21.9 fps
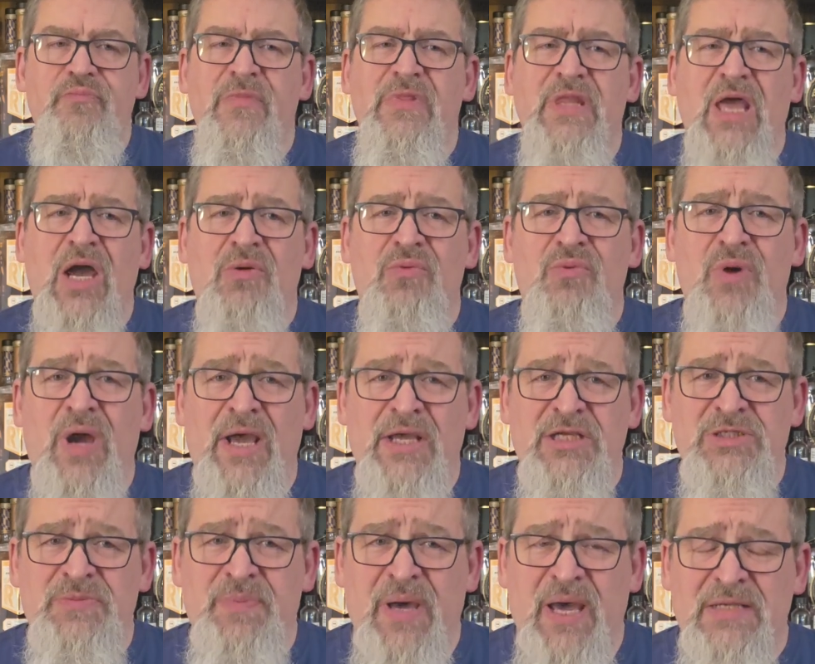That rye
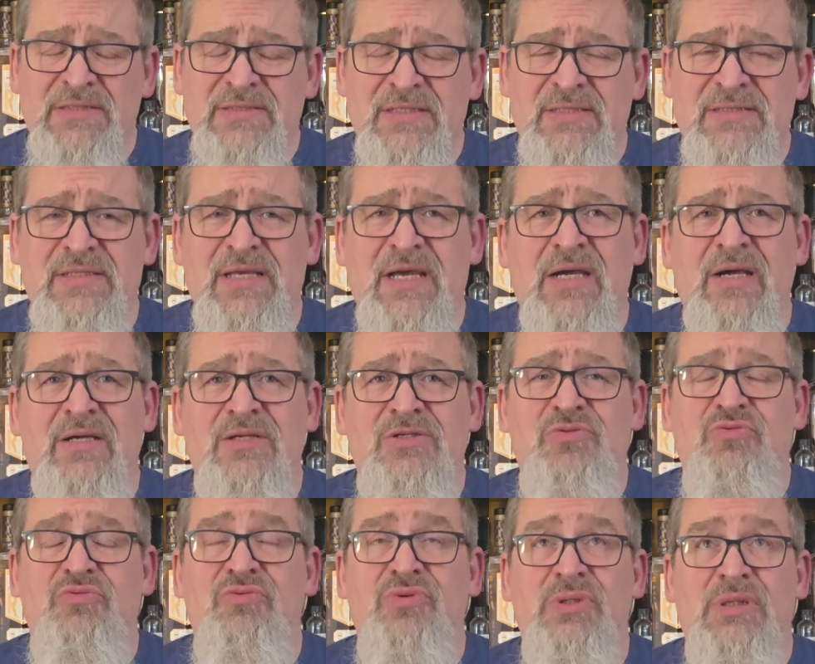spice is there.
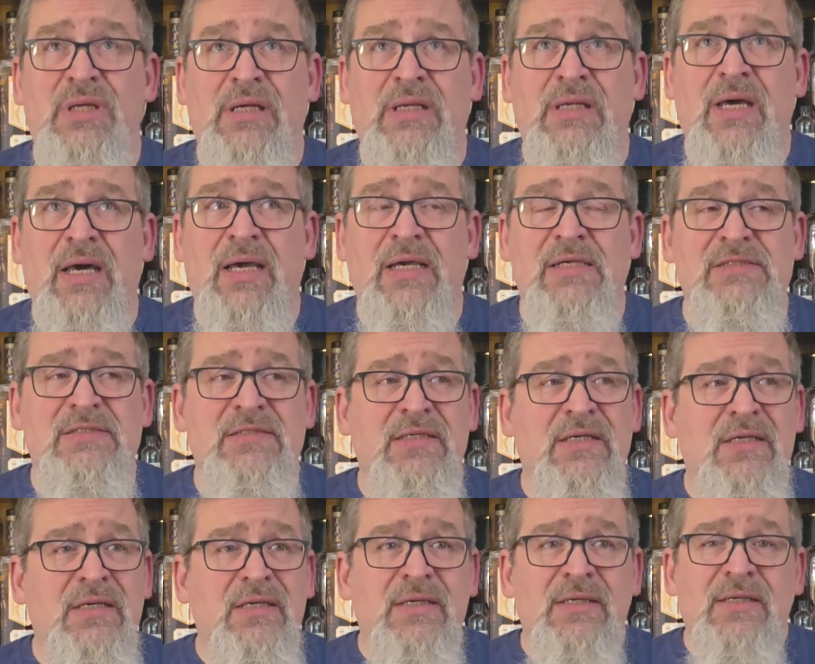It's really nice.
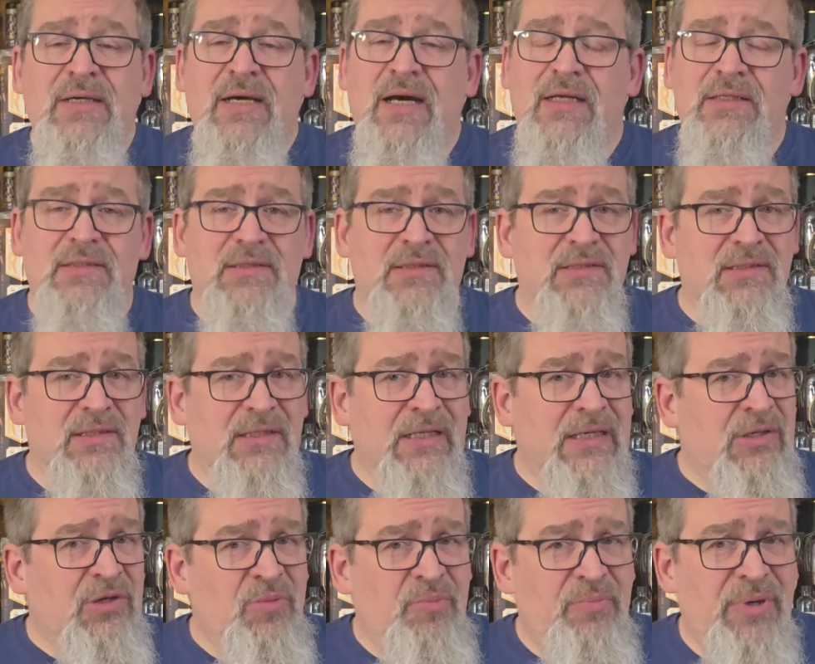A
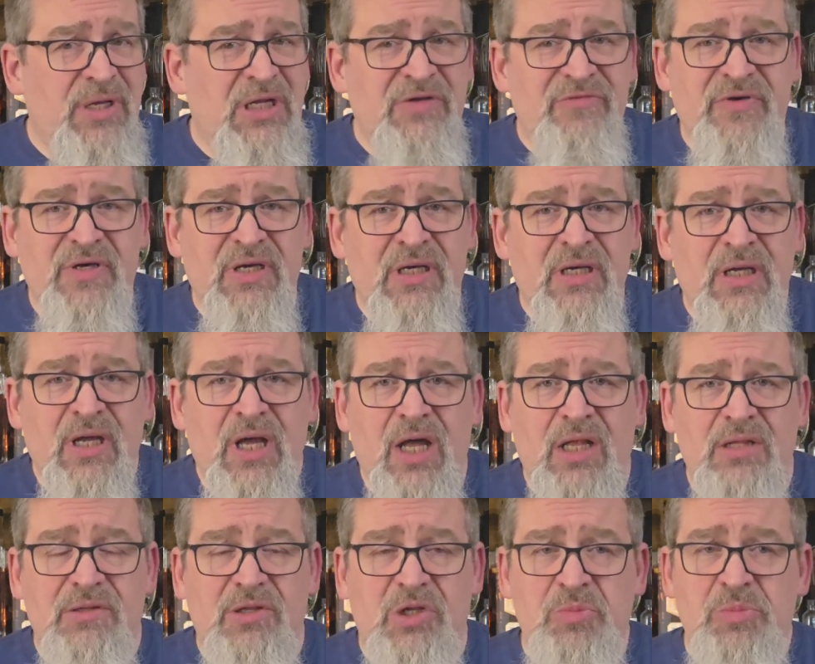little bit of a
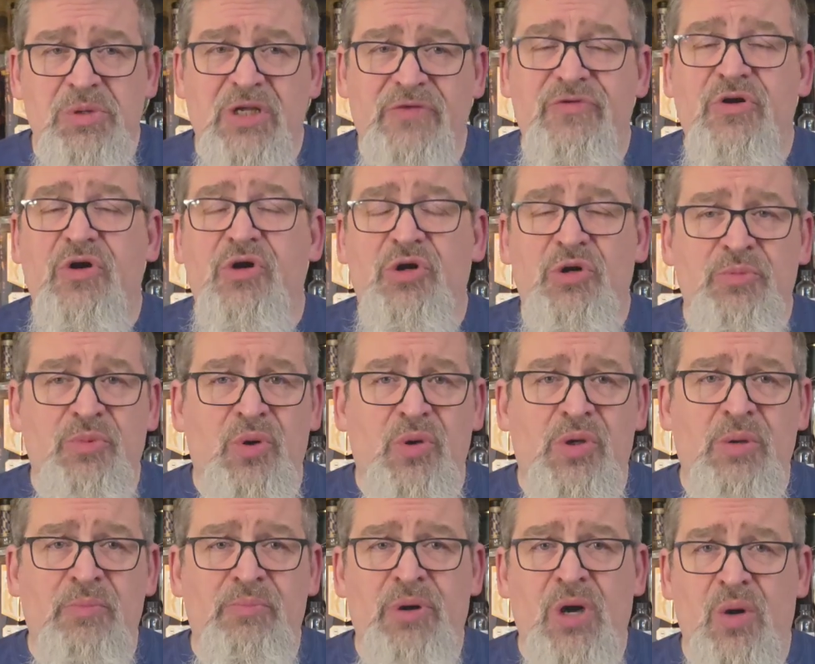herbal
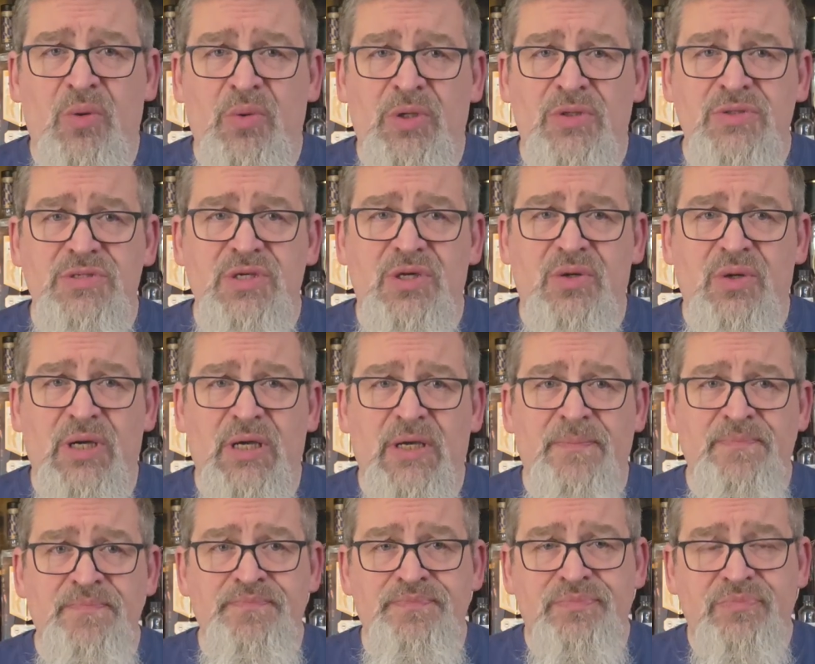component to
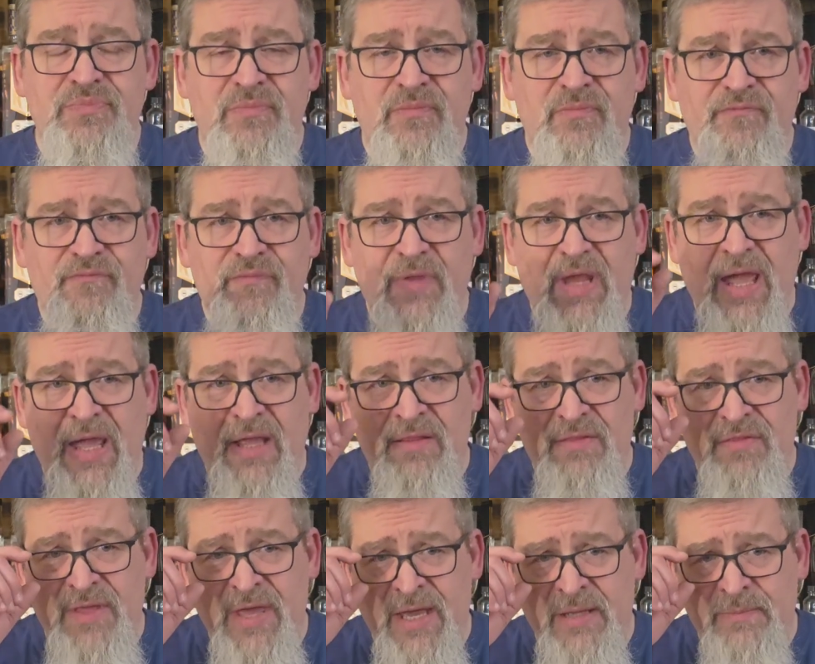it,
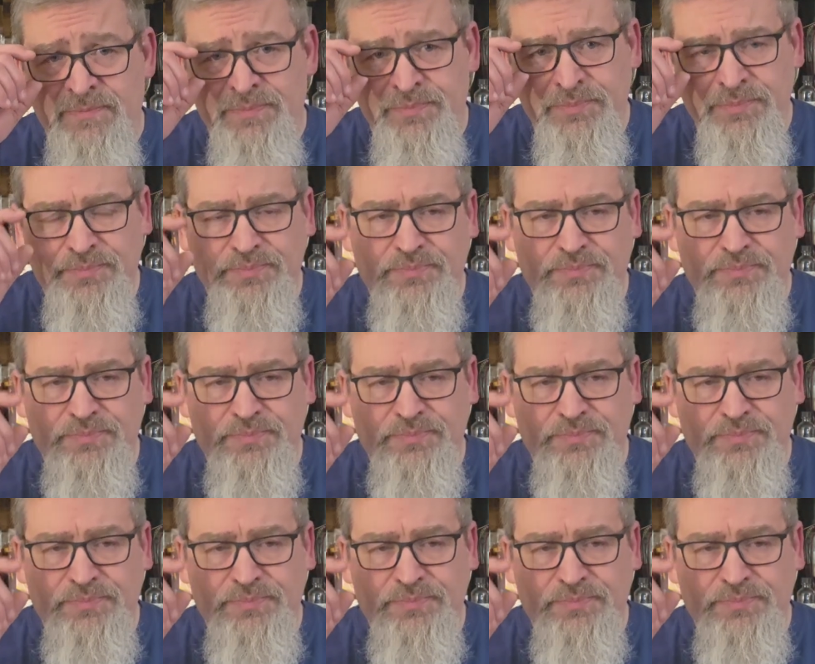and then